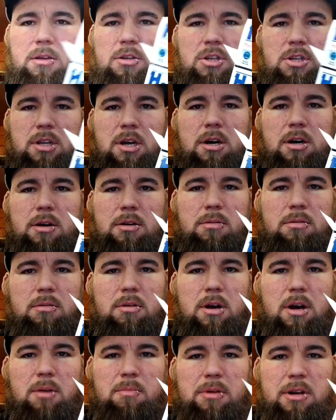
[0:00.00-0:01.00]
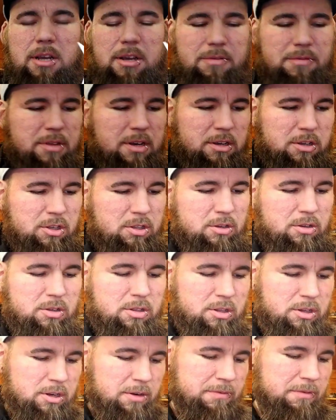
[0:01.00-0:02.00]
style. I believe that's
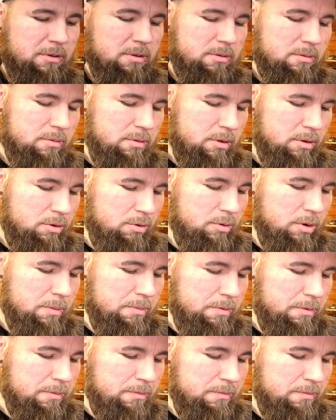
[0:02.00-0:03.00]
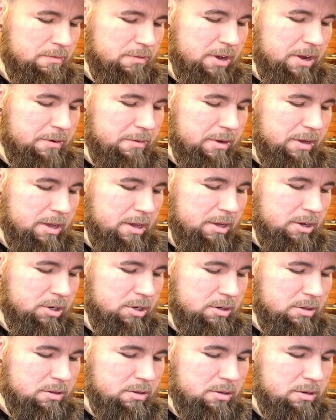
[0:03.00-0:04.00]
the different grip
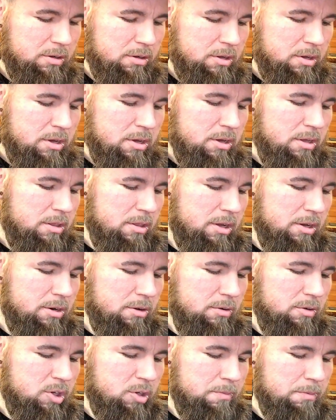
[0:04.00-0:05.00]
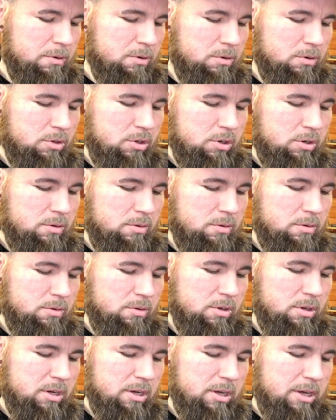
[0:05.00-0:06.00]
variations. They do sports,
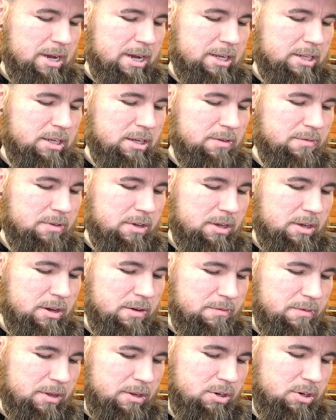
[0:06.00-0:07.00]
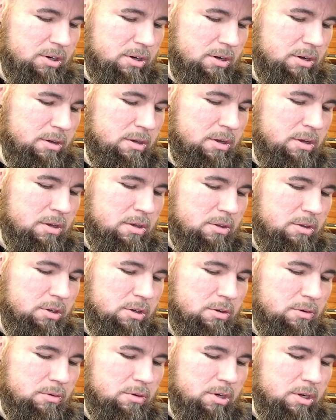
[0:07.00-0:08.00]
cruiser, ATV, adventure,
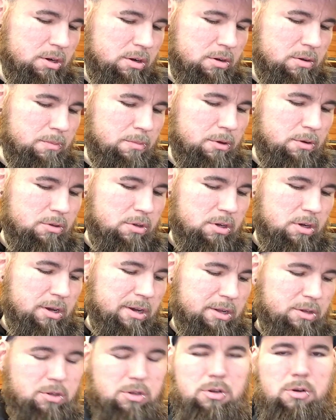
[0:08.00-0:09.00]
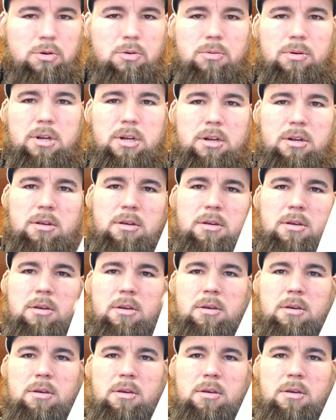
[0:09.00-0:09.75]
scooter, commuter, and touring.